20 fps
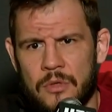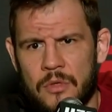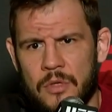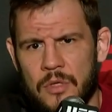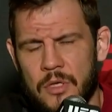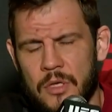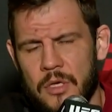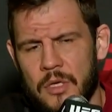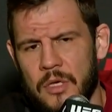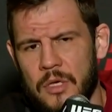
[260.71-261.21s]

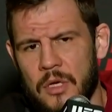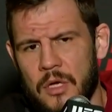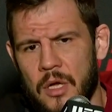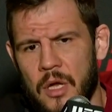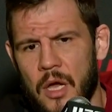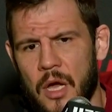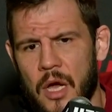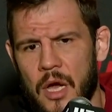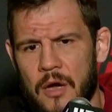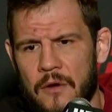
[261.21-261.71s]
Yeah,
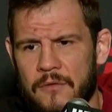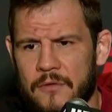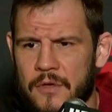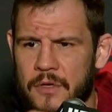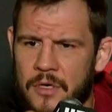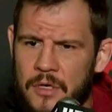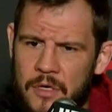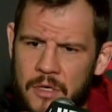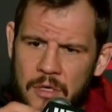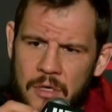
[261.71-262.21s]

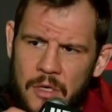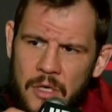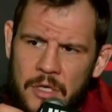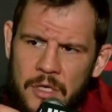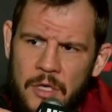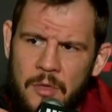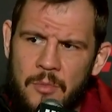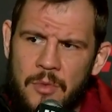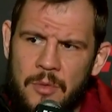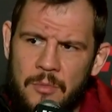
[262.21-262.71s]
after a
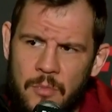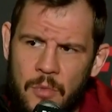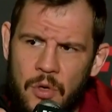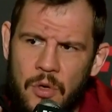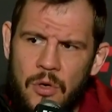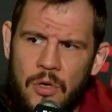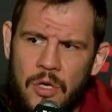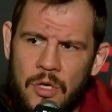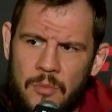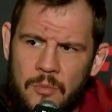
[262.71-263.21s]
little bit
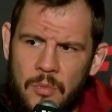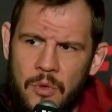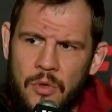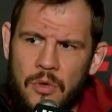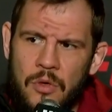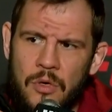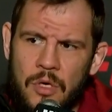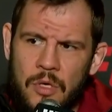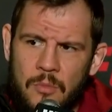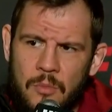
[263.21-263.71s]
more and
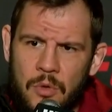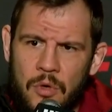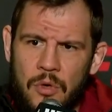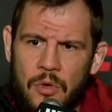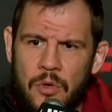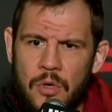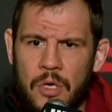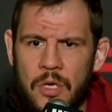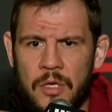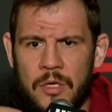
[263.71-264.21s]
more and
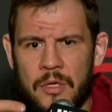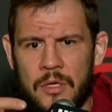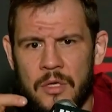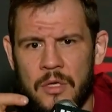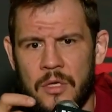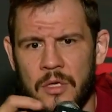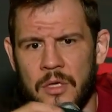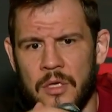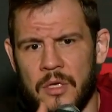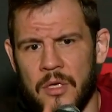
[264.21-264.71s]
more,
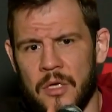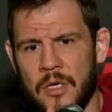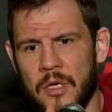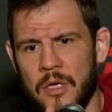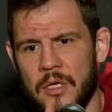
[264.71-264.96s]
and